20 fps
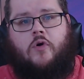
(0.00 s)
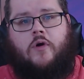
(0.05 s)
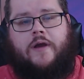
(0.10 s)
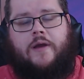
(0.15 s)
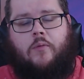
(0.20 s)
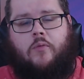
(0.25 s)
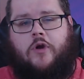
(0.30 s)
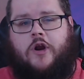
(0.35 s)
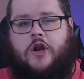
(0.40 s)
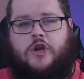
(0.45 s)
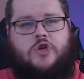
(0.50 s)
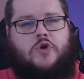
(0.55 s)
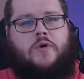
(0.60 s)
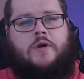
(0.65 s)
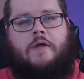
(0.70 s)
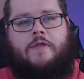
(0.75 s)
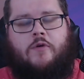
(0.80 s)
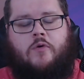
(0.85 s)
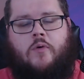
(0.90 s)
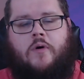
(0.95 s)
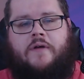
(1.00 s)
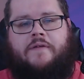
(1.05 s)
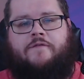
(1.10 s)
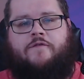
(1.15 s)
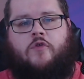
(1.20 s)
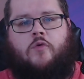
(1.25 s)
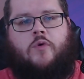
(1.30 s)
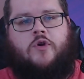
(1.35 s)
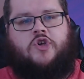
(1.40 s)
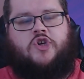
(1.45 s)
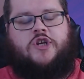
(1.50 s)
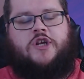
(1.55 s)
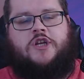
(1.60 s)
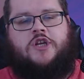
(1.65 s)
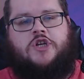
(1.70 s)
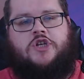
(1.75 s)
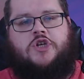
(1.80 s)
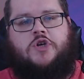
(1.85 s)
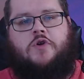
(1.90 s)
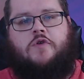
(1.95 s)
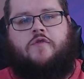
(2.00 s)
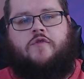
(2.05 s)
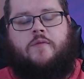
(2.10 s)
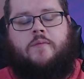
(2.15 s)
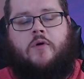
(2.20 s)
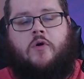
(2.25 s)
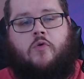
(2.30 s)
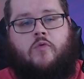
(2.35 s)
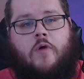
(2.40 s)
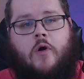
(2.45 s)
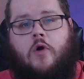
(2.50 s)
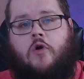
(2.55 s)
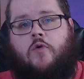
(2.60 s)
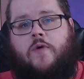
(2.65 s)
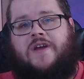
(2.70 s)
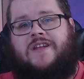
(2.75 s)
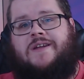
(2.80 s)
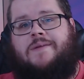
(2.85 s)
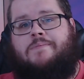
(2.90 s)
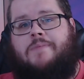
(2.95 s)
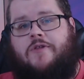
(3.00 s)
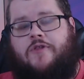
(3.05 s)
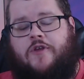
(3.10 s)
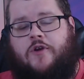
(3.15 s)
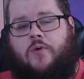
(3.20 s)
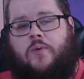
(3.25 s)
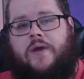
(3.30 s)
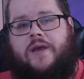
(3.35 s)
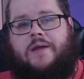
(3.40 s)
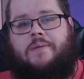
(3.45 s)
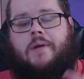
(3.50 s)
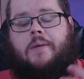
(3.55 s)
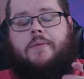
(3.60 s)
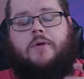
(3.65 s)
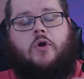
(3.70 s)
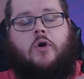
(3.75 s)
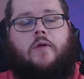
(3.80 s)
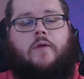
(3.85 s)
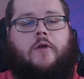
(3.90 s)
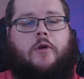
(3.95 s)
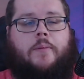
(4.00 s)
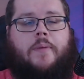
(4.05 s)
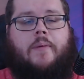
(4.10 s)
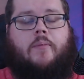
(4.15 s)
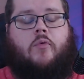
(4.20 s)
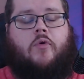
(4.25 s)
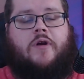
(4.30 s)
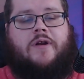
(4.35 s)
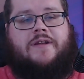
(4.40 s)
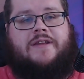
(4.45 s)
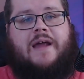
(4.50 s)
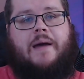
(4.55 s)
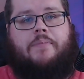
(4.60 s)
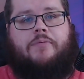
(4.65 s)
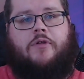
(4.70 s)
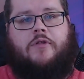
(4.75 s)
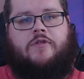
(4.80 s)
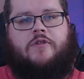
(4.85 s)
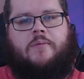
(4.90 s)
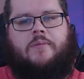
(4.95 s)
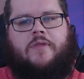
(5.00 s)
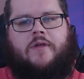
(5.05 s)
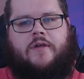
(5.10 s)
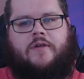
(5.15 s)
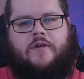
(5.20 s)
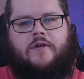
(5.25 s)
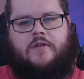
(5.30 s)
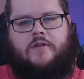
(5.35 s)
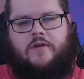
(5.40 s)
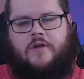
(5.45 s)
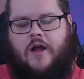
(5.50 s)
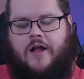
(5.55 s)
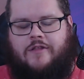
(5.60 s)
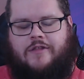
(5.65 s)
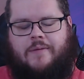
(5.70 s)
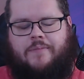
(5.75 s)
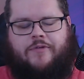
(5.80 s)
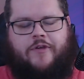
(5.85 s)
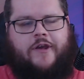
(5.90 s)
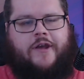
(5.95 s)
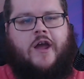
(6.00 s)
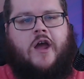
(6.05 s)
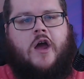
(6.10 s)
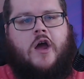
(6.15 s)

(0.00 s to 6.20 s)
Again, we're going to do another one for what you need to do from Heroic Week to Mythic Week and maybe go a little bit more in depth on some of the concepts like